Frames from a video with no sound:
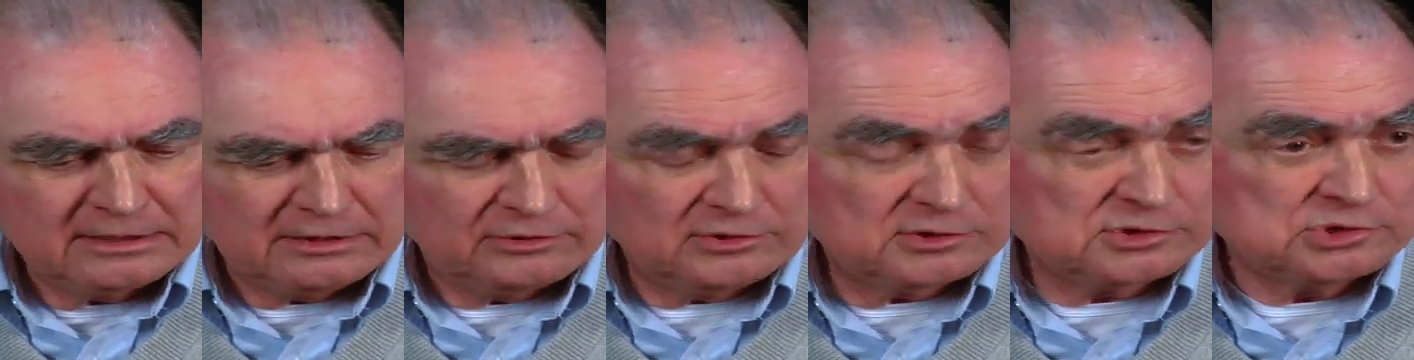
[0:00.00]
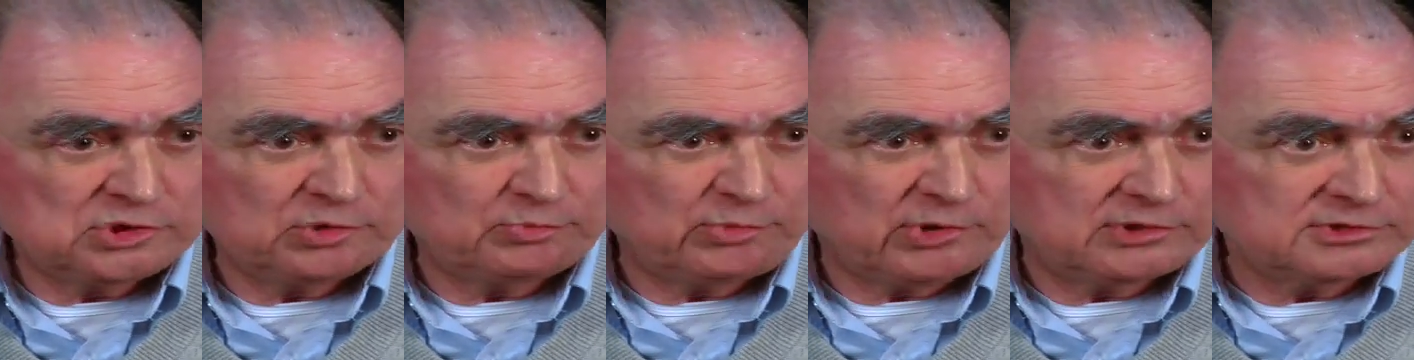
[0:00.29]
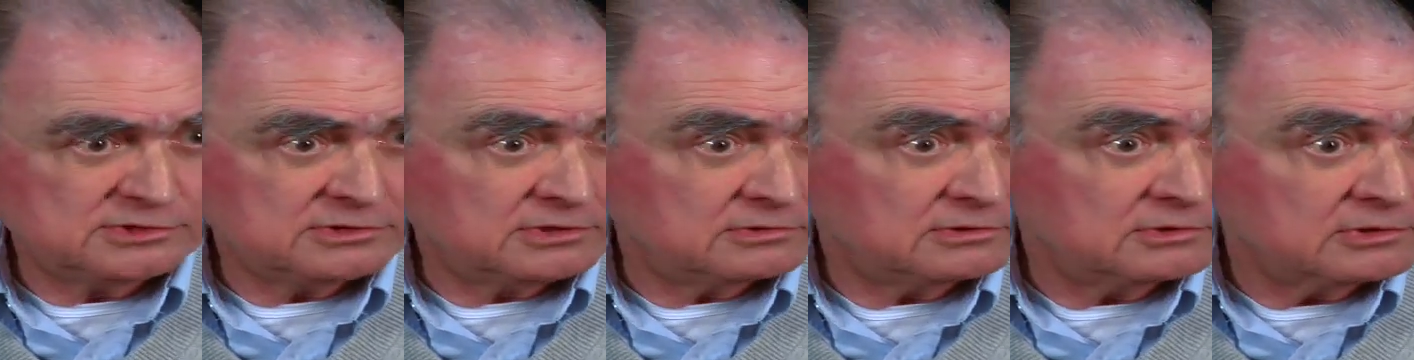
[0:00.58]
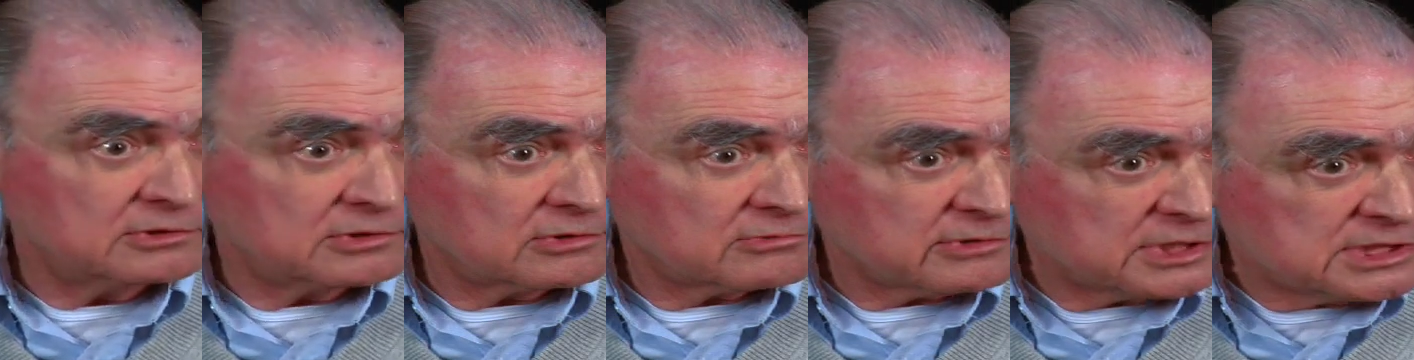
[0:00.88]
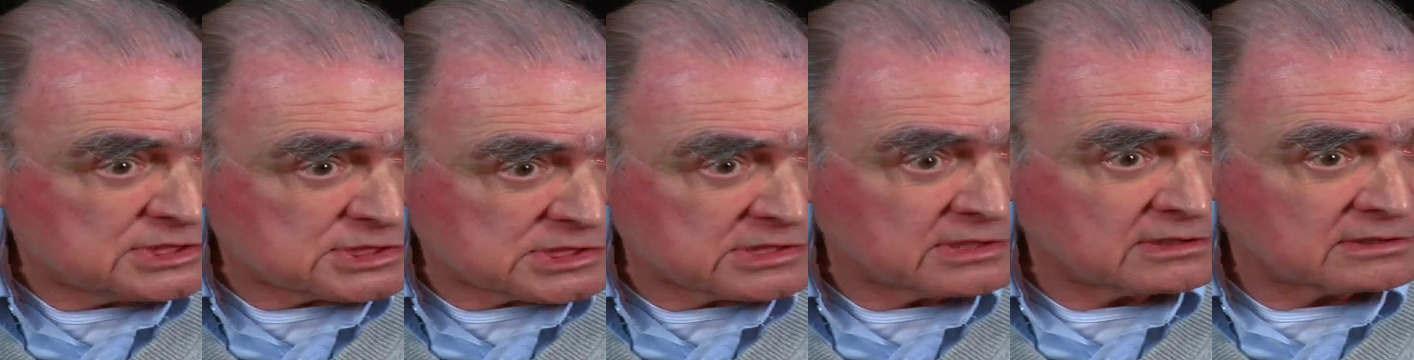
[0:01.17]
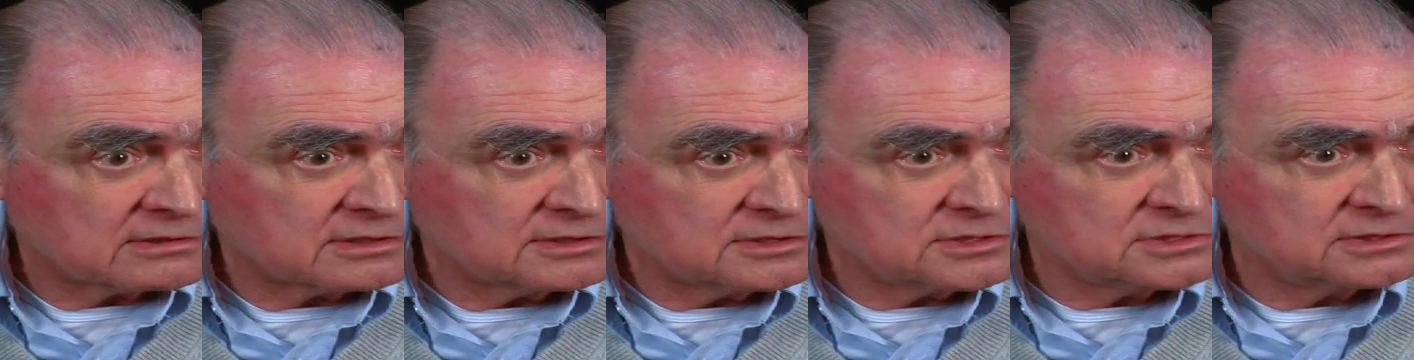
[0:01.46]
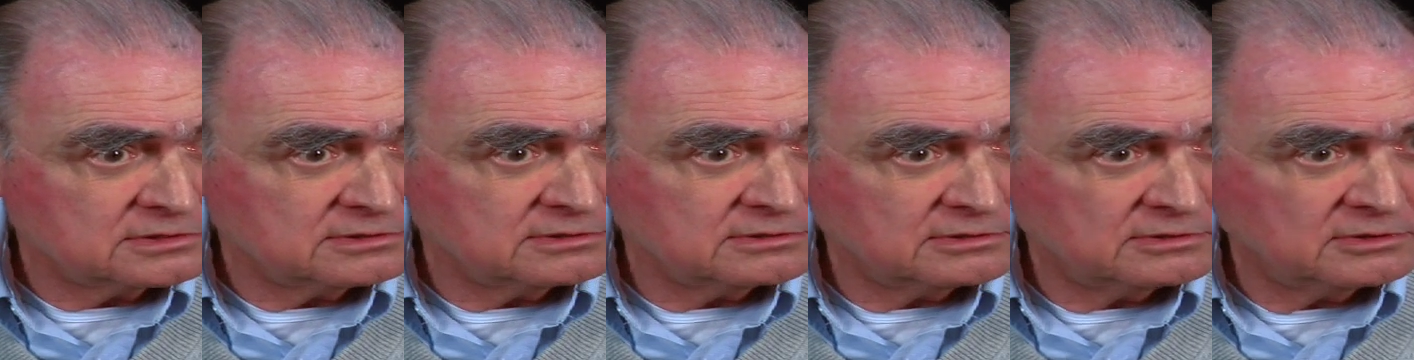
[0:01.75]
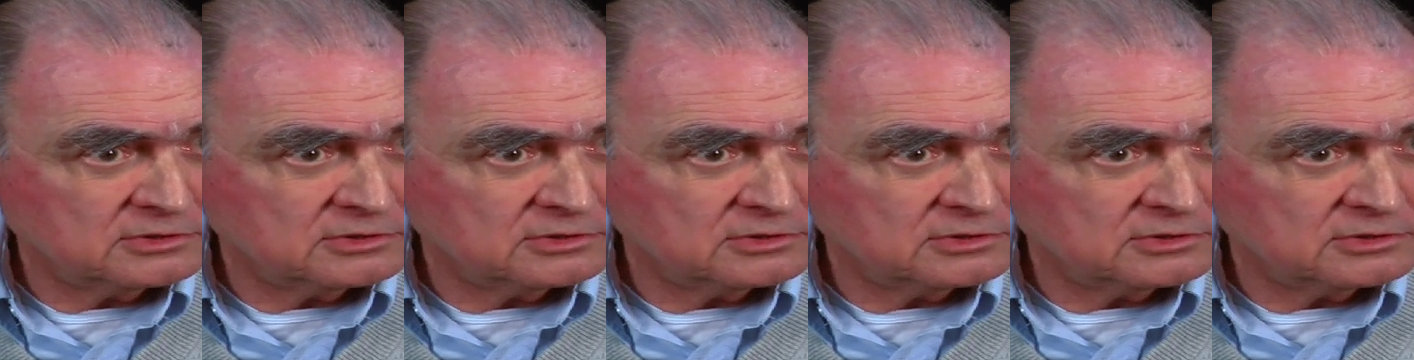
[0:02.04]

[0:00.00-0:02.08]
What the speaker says: You're supposed to do research,